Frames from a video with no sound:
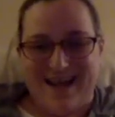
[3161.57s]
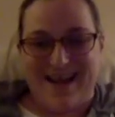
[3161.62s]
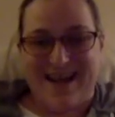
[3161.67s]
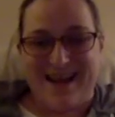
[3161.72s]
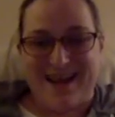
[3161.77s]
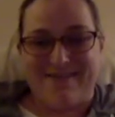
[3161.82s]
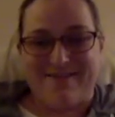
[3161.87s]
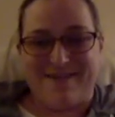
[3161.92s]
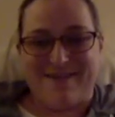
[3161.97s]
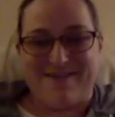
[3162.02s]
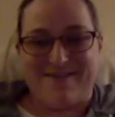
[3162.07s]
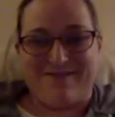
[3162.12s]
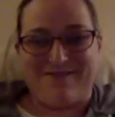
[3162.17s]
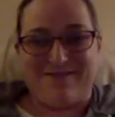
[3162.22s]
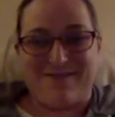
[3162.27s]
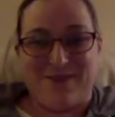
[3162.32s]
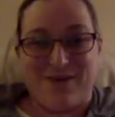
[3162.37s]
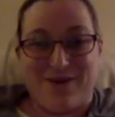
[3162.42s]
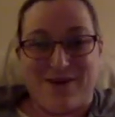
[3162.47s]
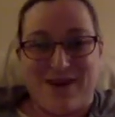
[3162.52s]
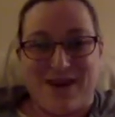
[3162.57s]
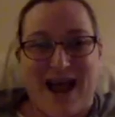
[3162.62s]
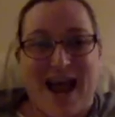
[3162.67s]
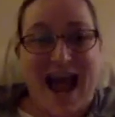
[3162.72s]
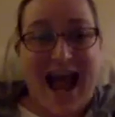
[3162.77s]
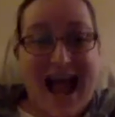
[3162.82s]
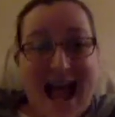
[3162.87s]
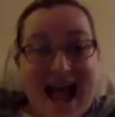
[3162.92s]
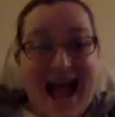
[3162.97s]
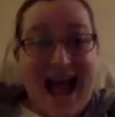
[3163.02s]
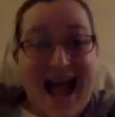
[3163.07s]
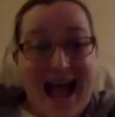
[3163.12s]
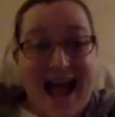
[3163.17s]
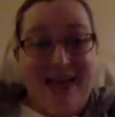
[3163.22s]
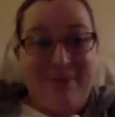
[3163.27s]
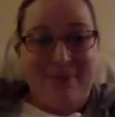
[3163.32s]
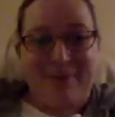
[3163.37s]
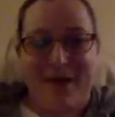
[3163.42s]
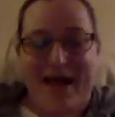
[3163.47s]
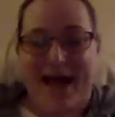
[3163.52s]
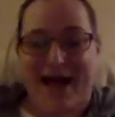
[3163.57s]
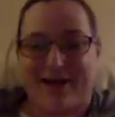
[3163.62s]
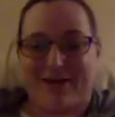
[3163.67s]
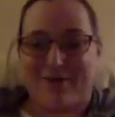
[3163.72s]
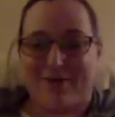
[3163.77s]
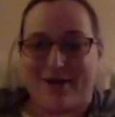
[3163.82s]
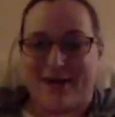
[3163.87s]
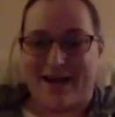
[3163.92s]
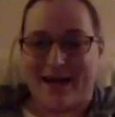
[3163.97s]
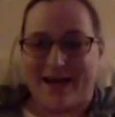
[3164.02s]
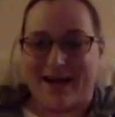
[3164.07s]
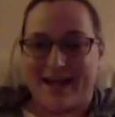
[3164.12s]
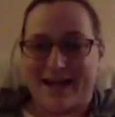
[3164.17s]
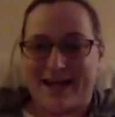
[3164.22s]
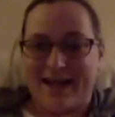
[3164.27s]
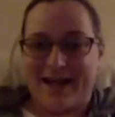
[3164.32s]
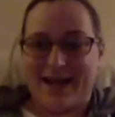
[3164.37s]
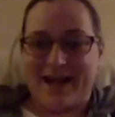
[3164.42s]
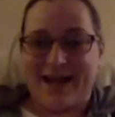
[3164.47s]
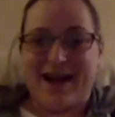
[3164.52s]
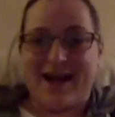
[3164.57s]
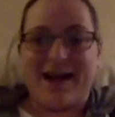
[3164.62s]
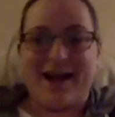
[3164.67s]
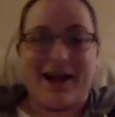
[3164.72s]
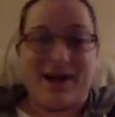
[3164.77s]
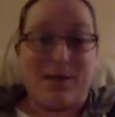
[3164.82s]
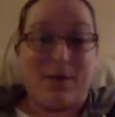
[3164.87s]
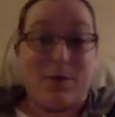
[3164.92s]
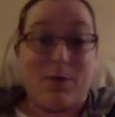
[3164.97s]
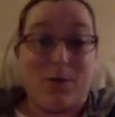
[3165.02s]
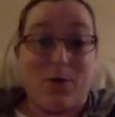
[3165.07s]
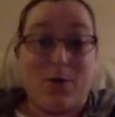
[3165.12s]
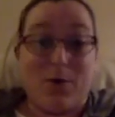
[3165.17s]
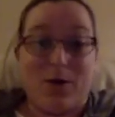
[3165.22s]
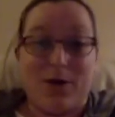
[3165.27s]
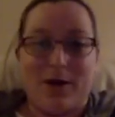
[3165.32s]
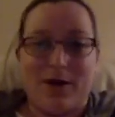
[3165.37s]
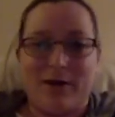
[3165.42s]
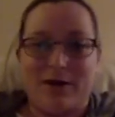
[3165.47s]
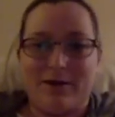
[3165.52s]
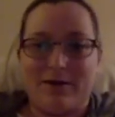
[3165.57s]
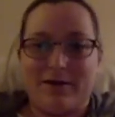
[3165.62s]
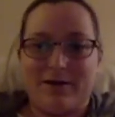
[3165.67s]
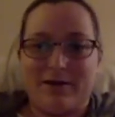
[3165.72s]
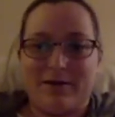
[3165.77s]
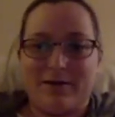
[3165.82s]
I am a moron. I'm back. Okay. I am a moron.